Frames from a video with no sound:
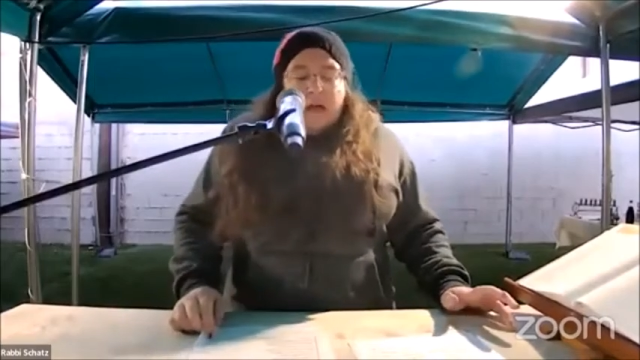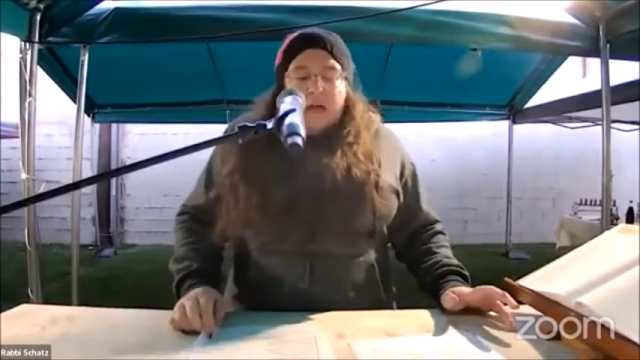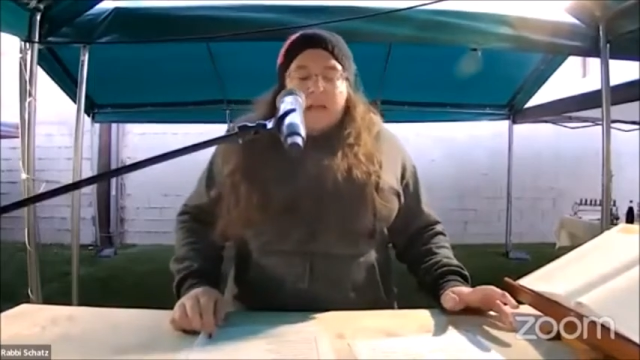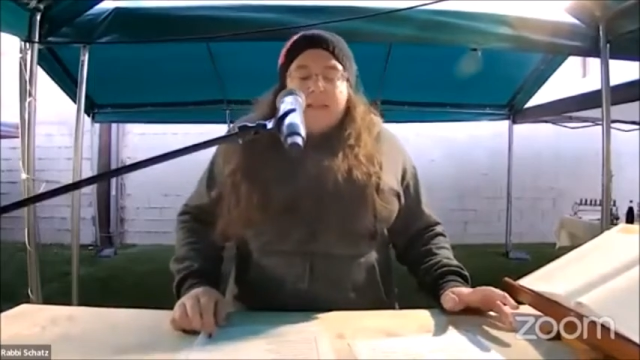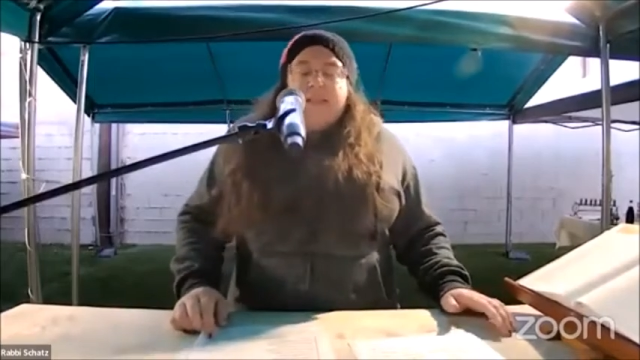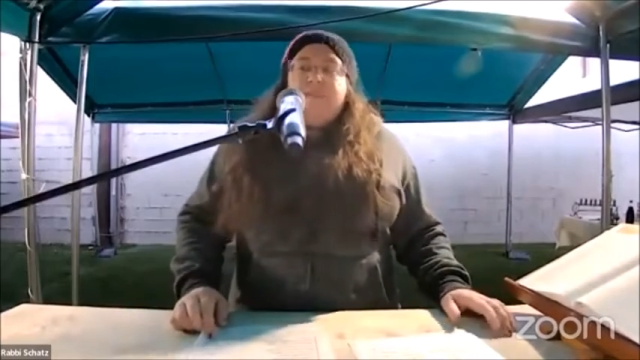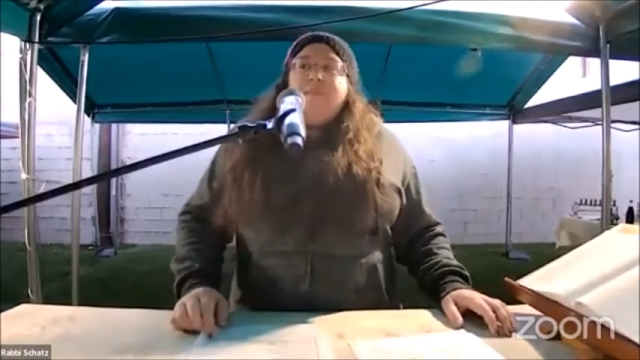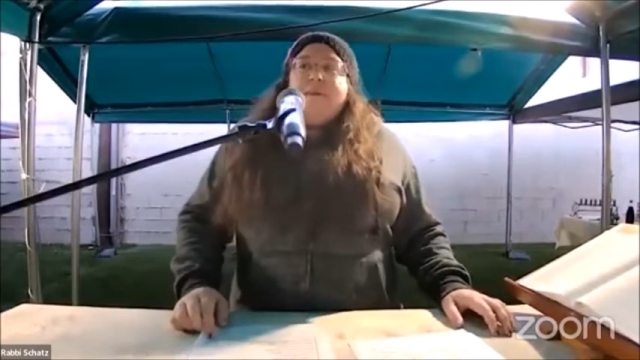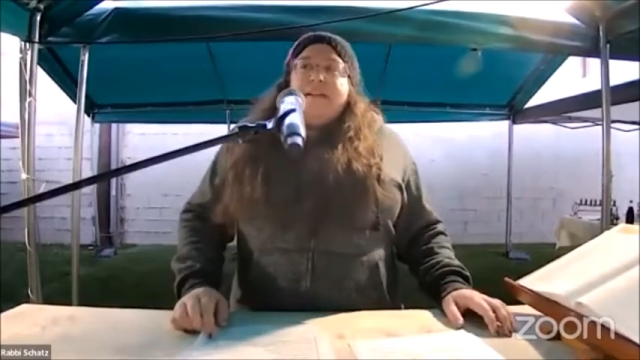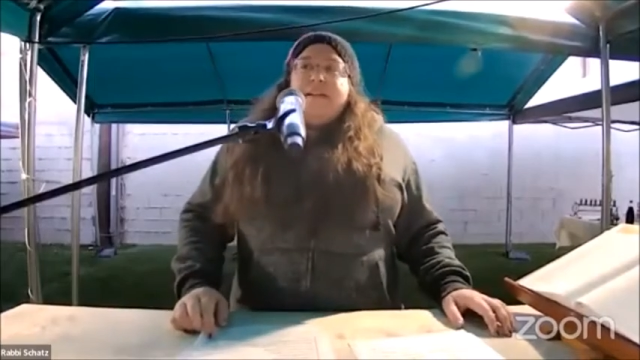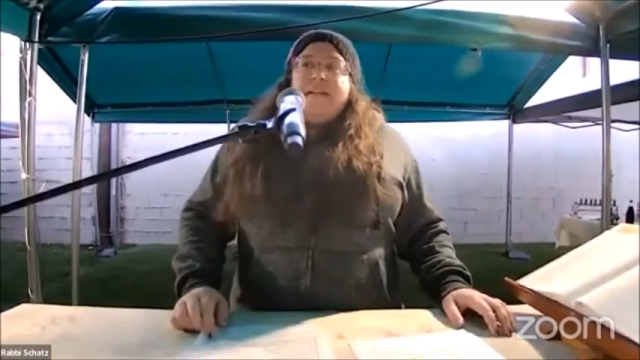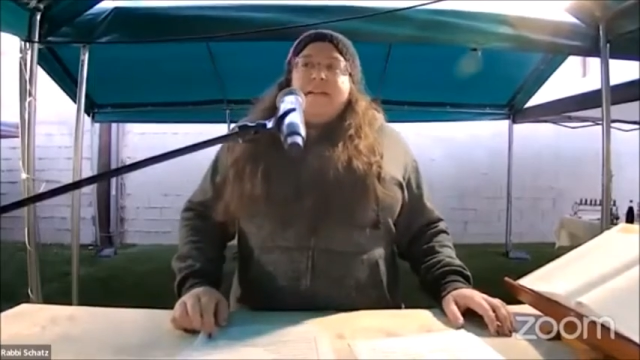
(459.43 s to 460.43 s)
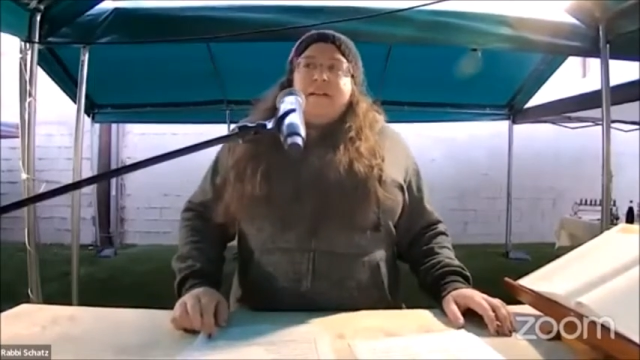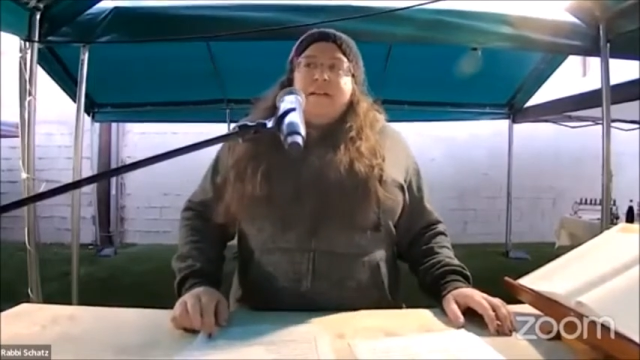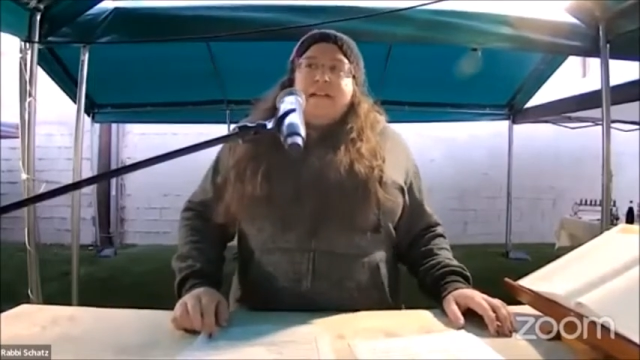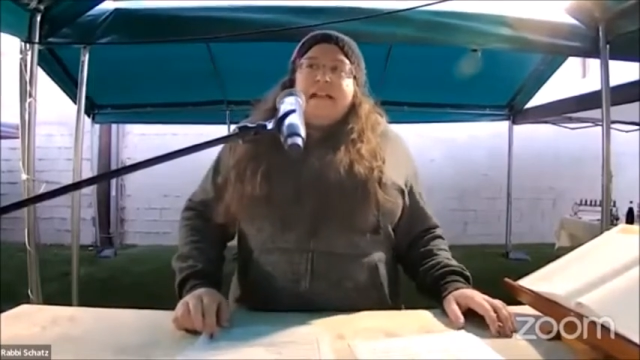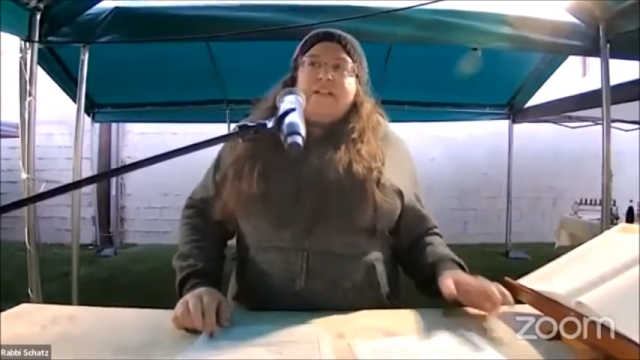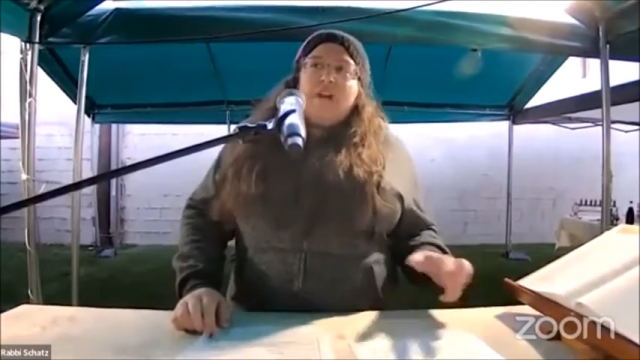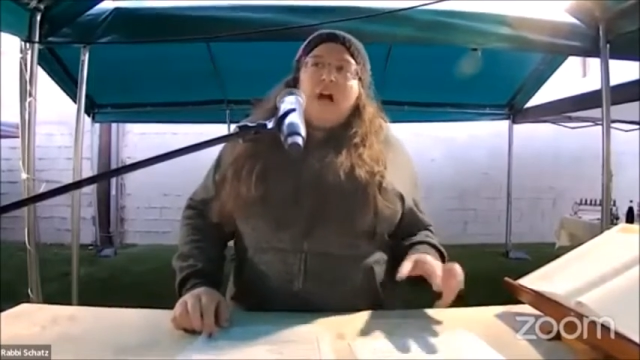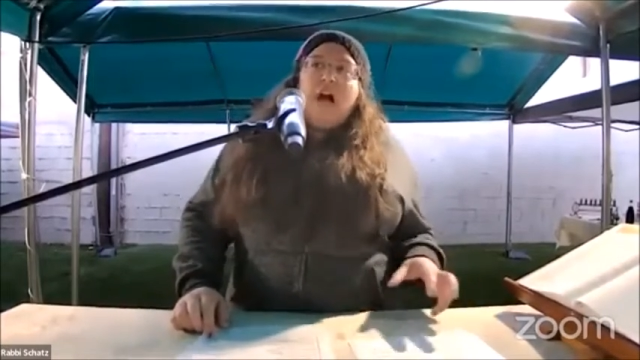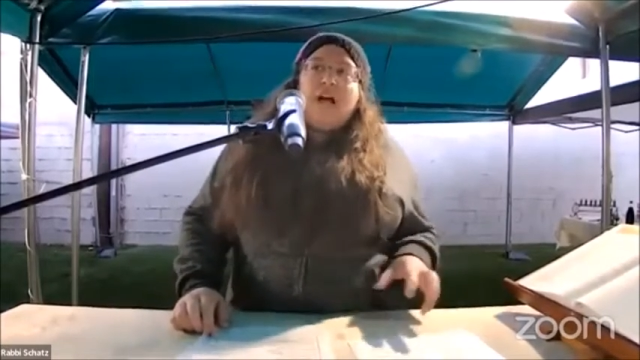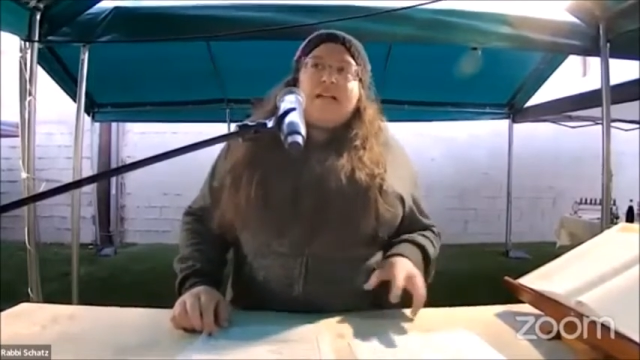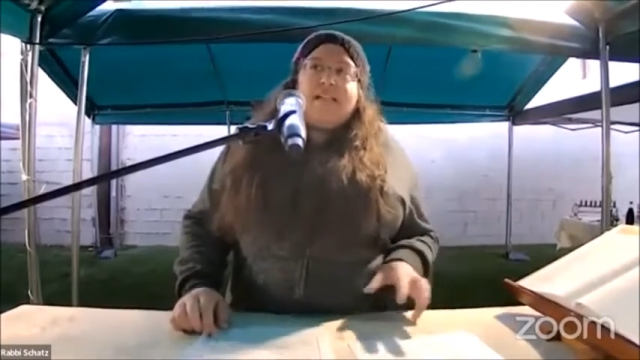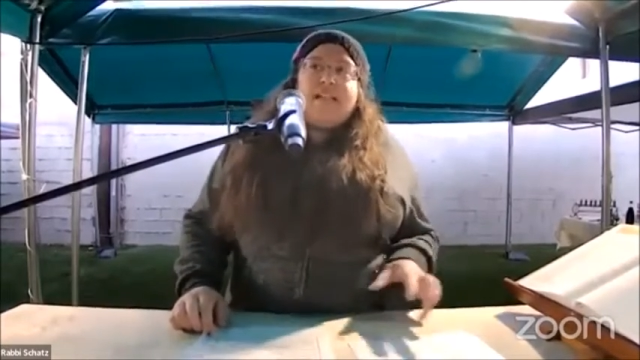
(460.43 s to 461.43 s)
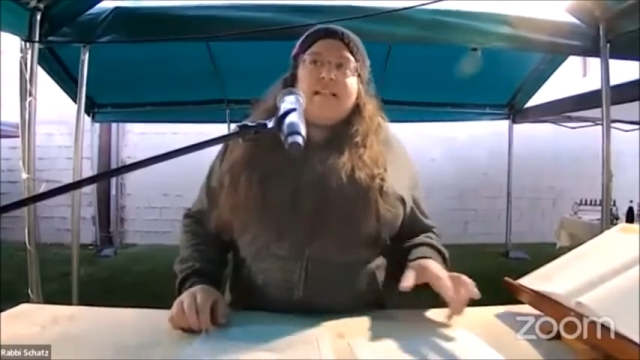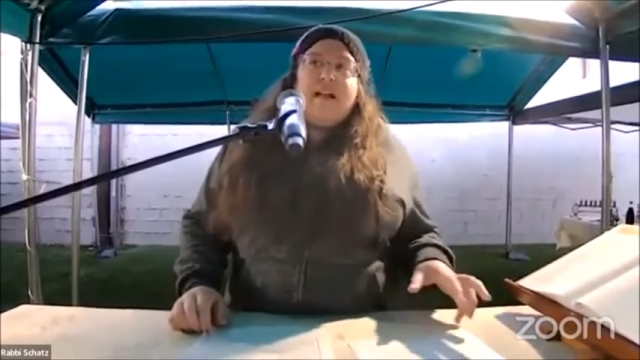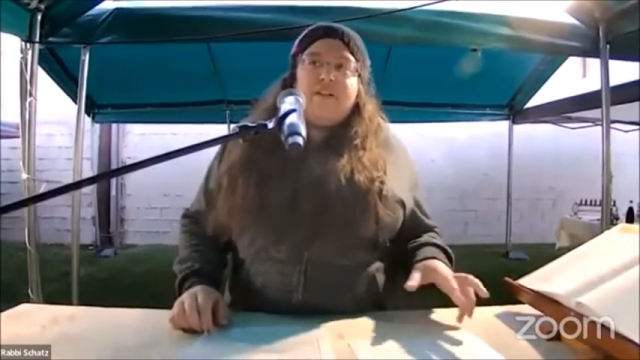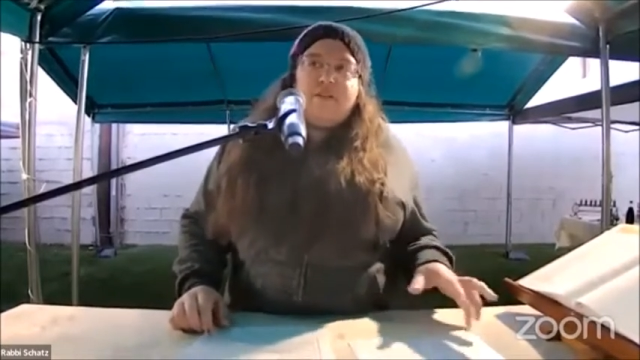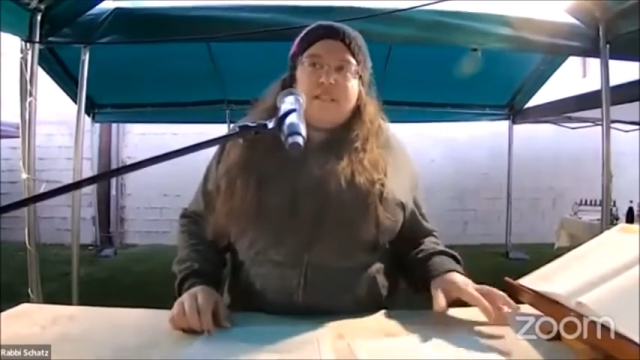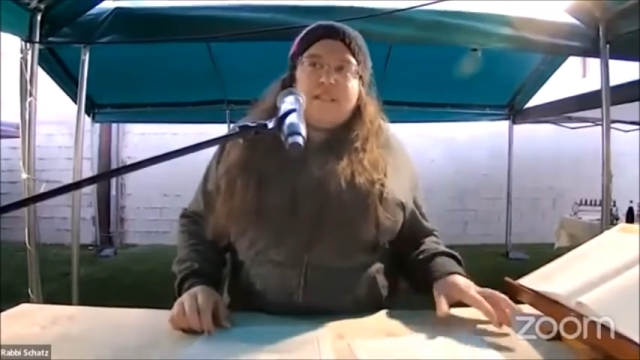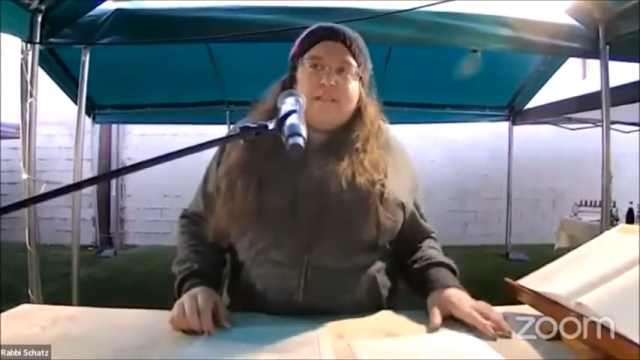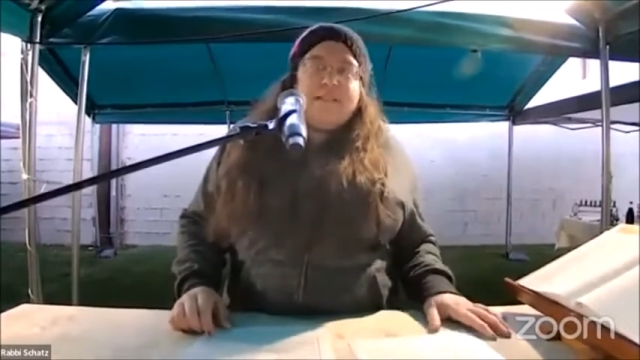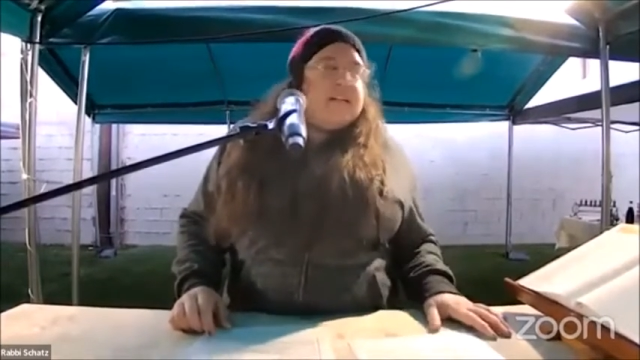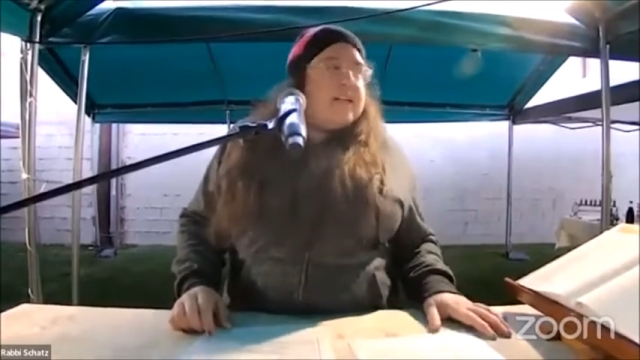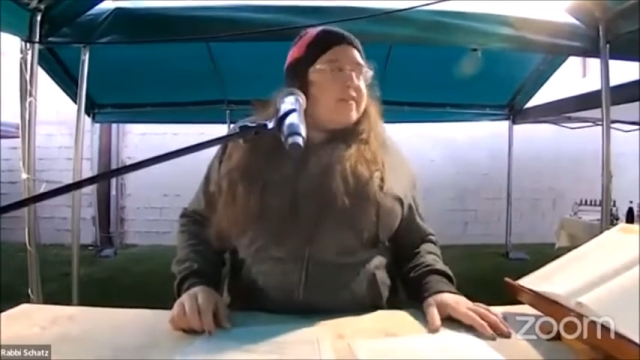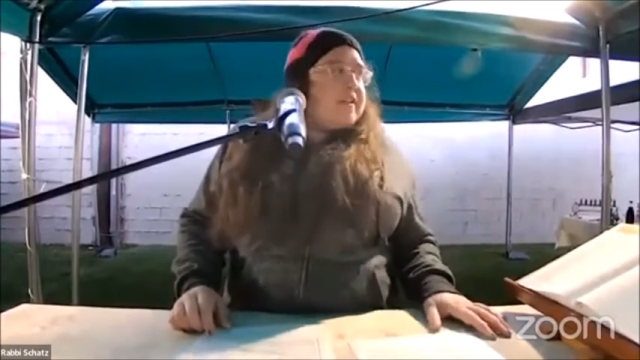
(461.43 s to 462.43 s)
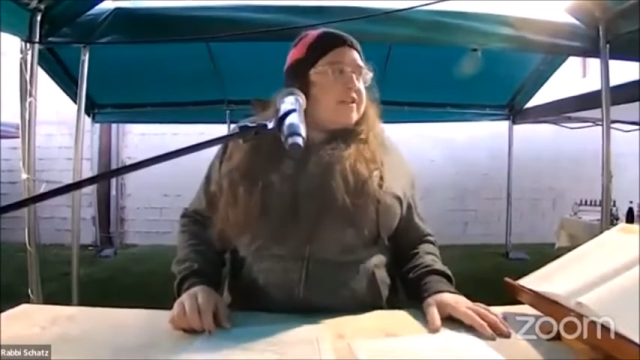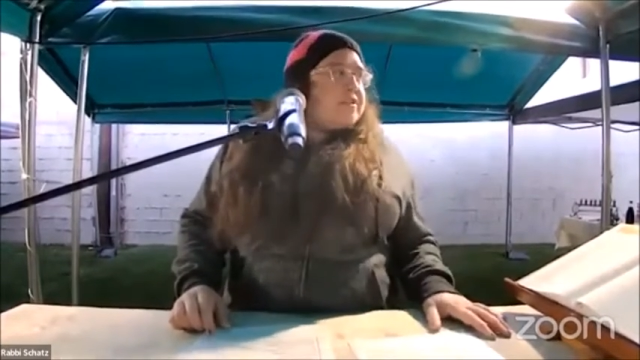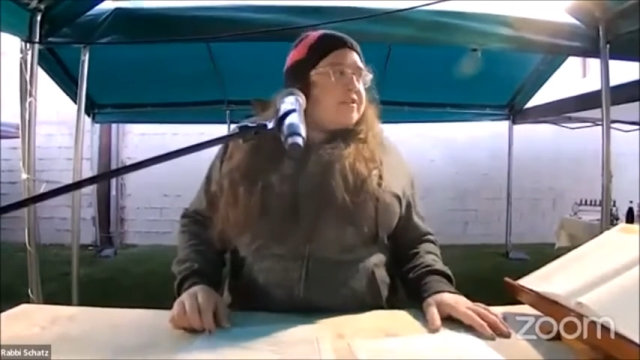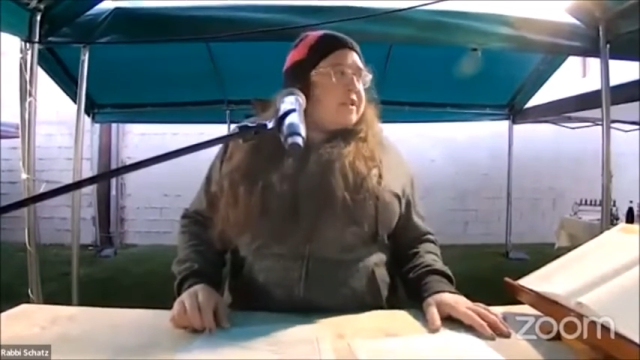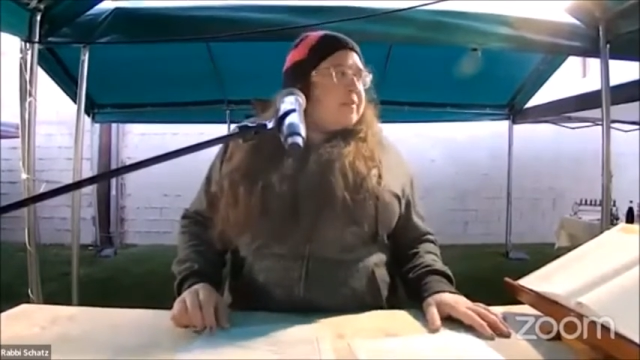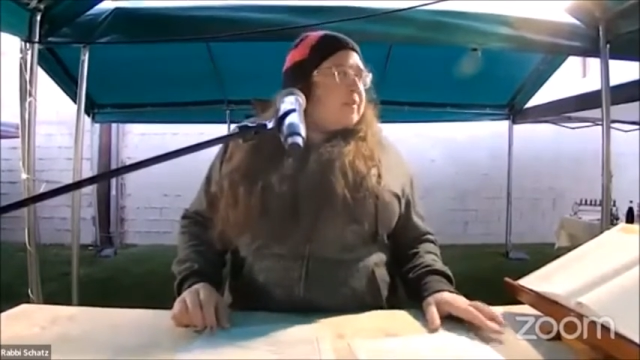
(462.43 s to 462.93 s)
A little bit, it touches on the military victory,